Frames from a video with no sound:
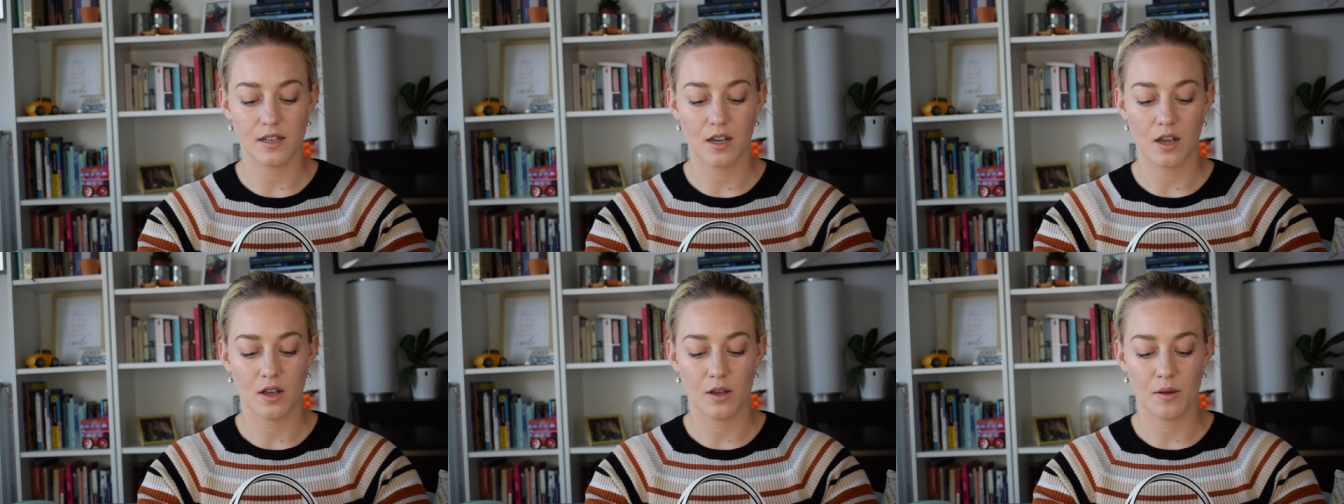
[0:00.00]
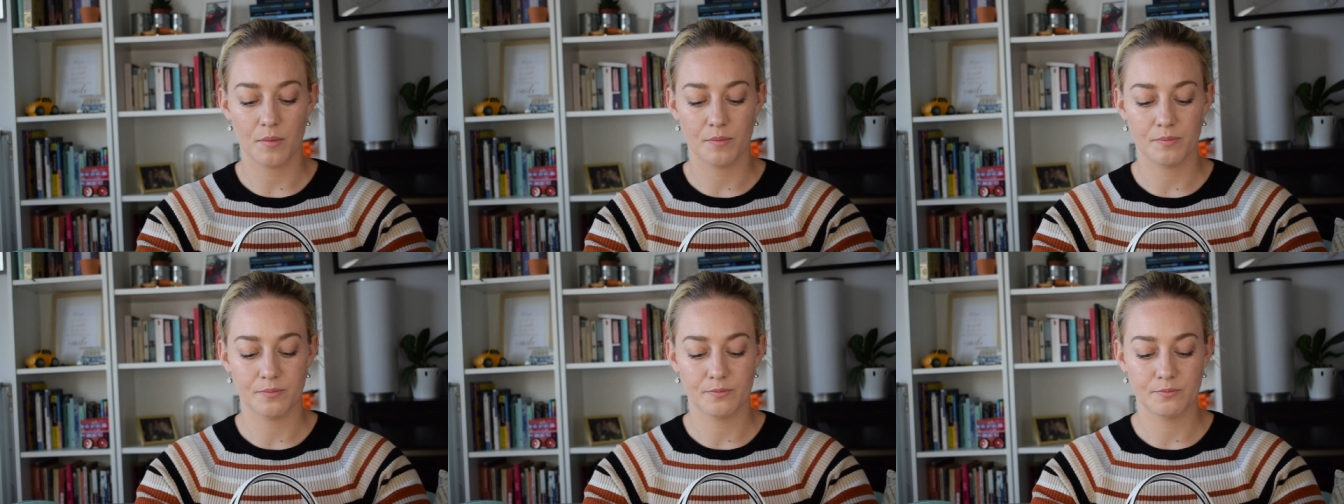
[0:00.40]

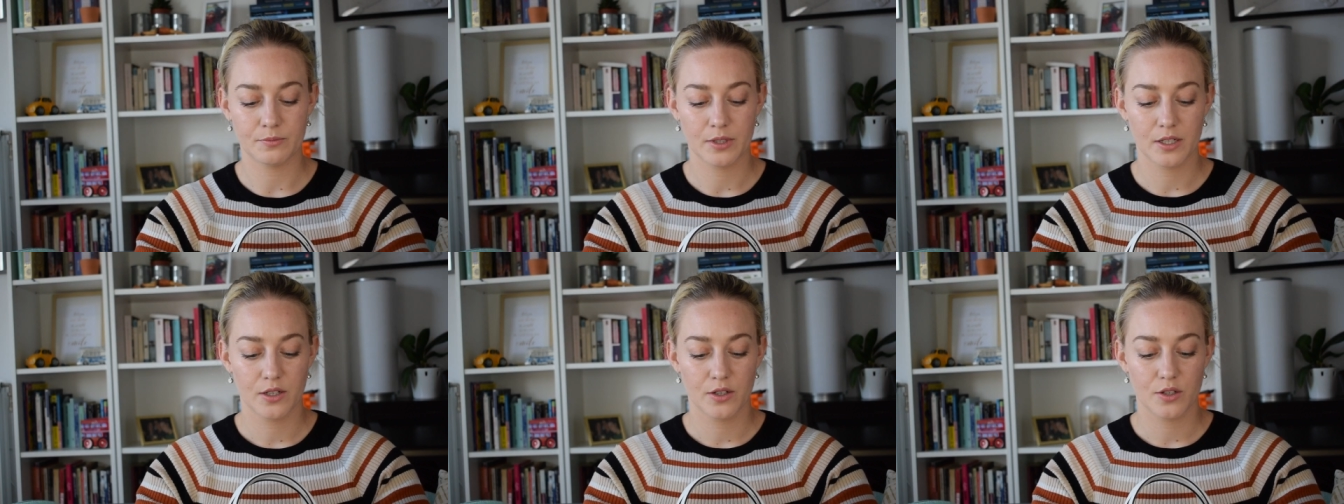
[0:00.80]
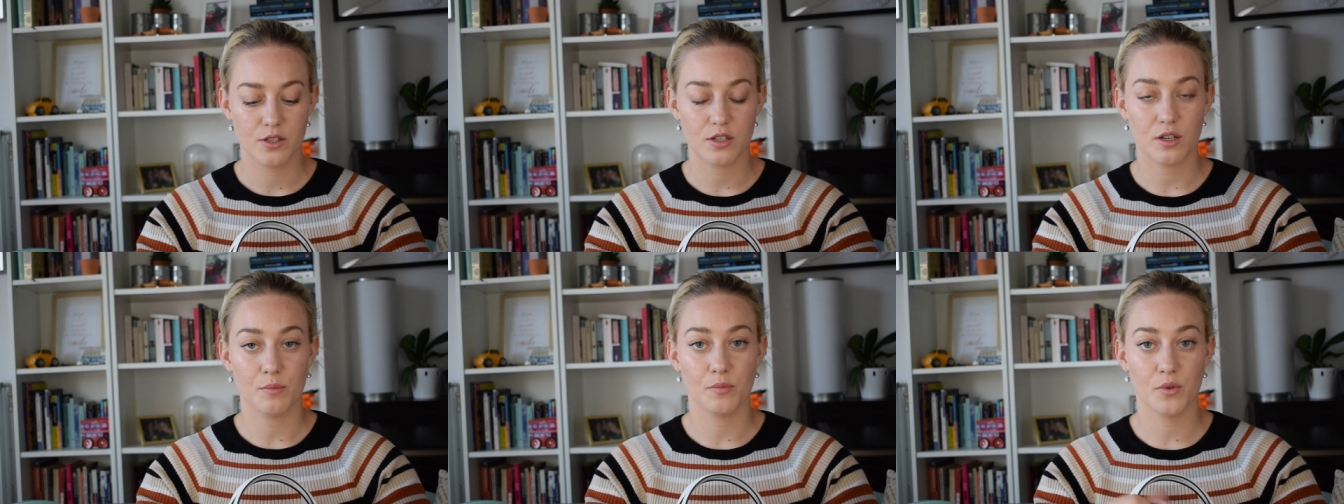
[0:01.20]

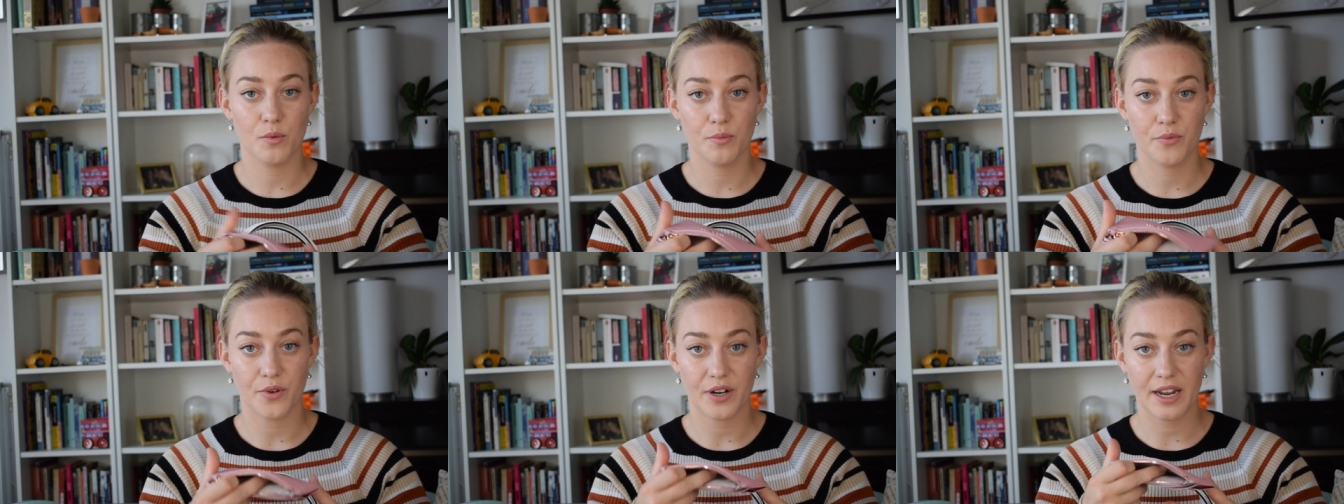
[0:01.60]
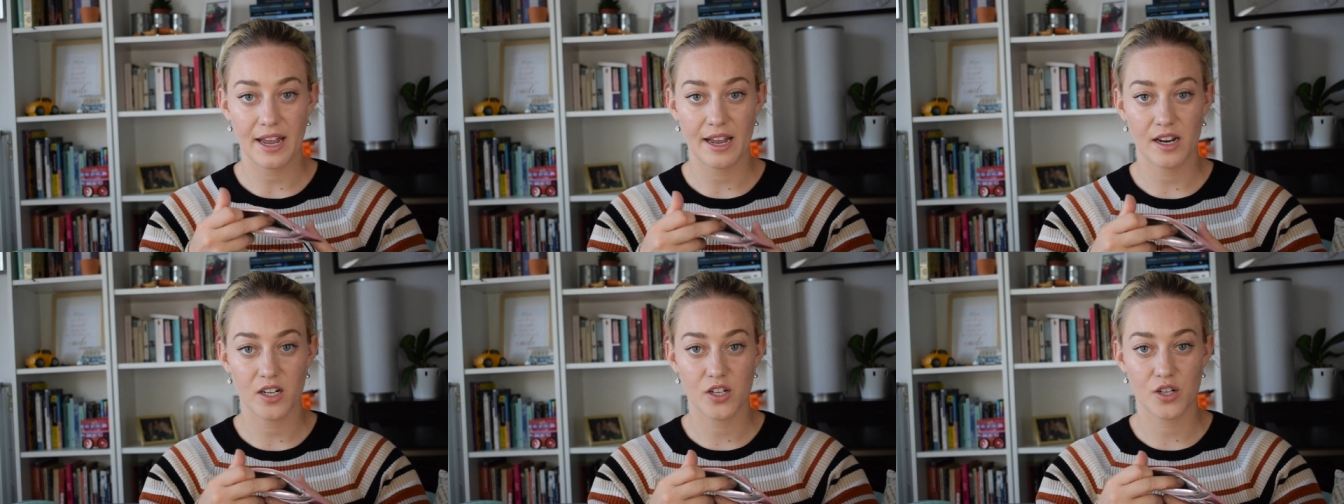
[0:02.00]
some room for
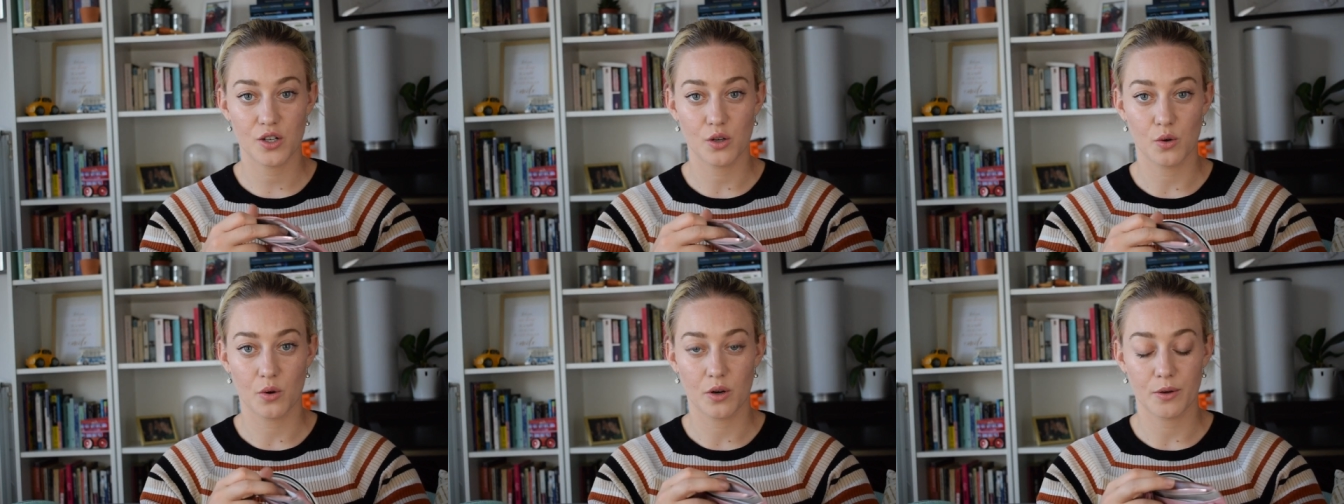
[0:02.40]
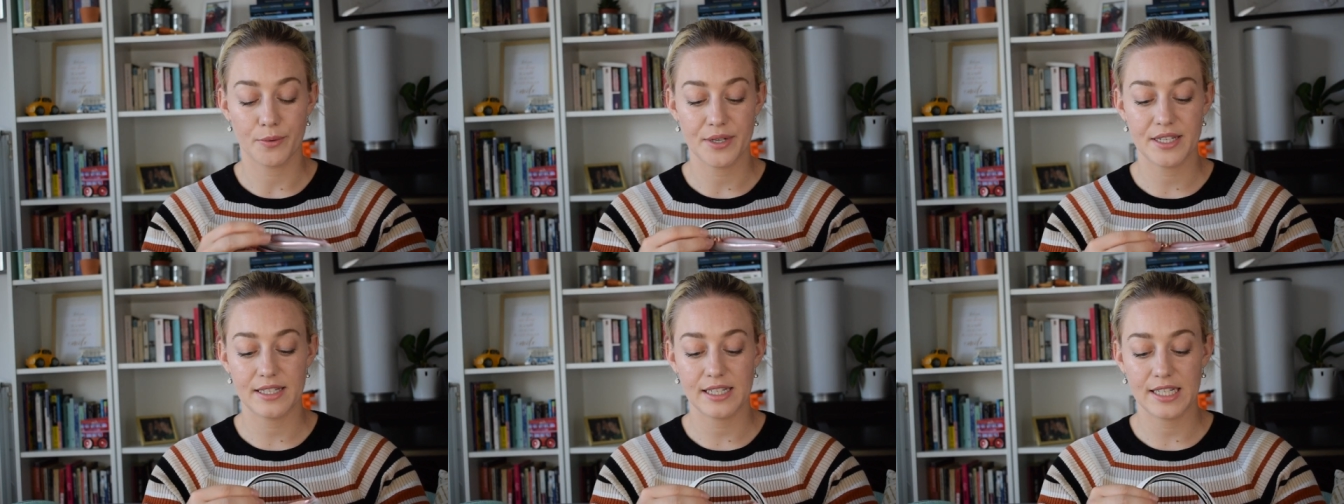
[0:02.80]
cash or
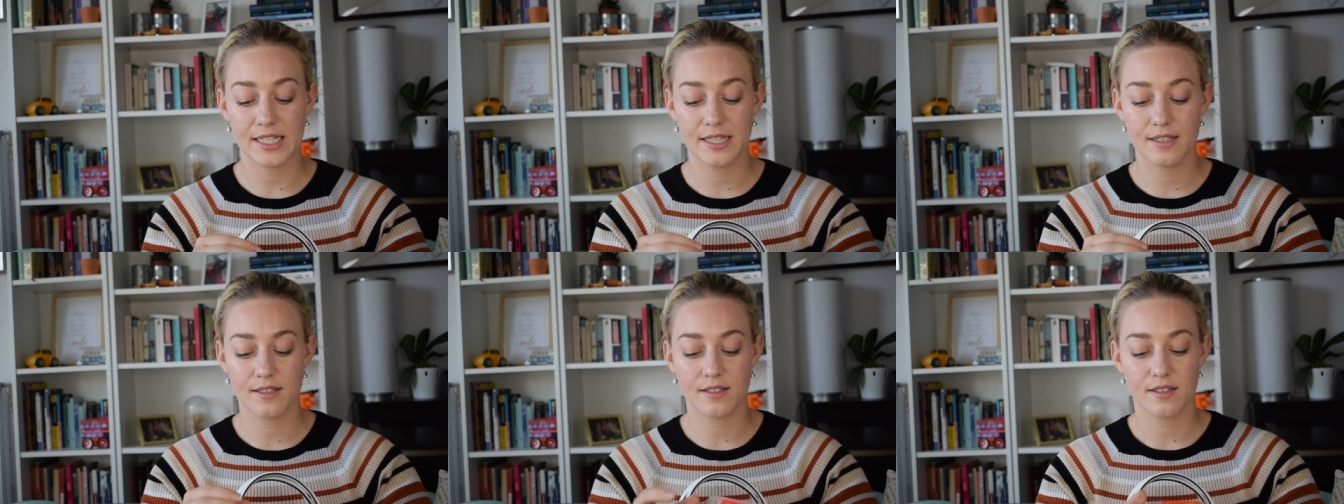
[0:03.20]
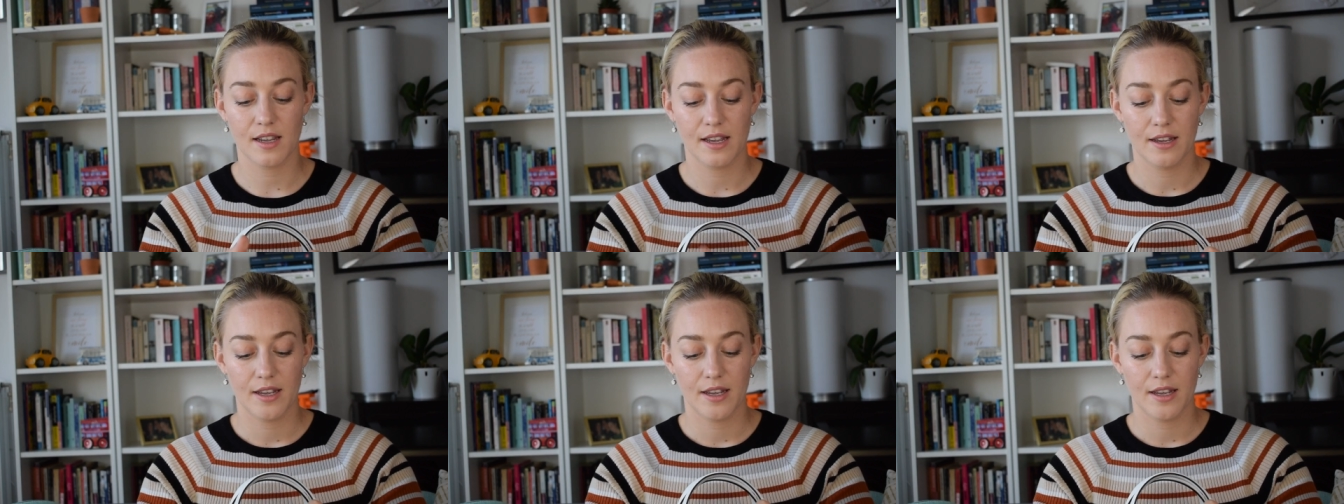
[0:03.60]
receipts.